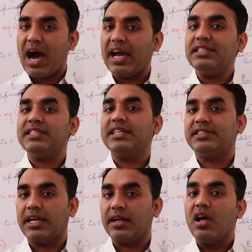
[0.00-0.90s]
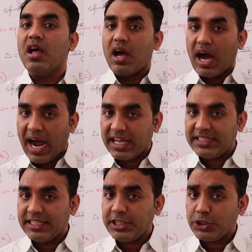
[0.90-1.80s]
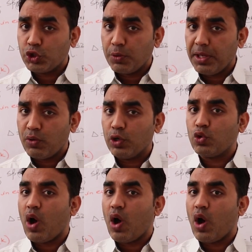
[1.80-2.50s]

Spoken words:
Izz should be equal